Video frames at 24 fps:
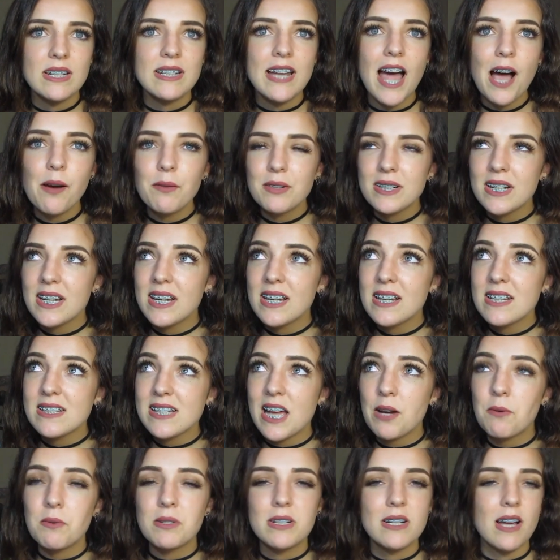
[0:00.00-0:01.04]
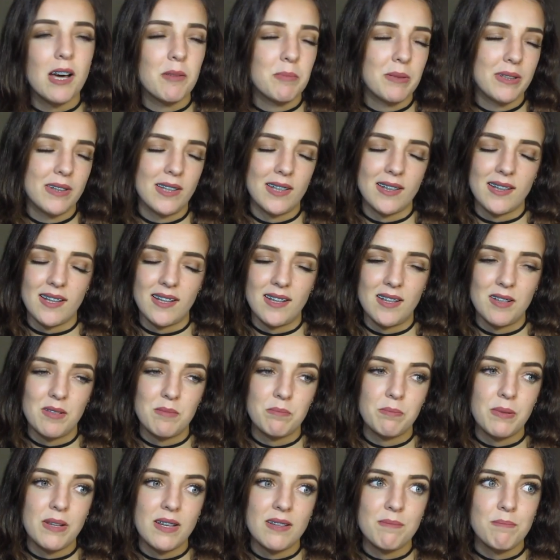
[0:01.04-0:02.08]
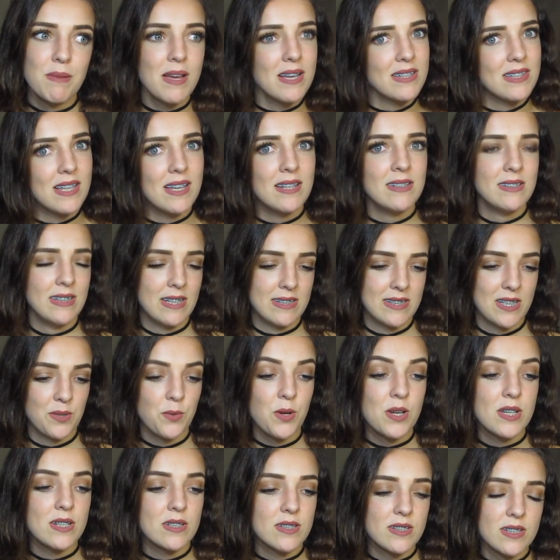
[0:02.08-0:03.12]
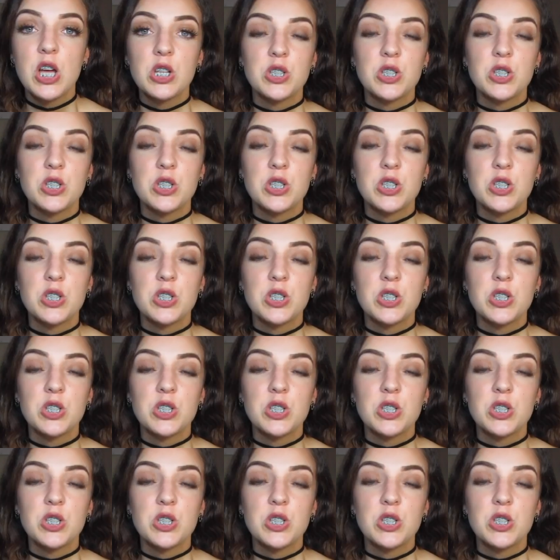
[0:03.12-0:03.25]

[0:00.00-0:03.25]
Nowadays, I would not be like that. But back then, yes, I was.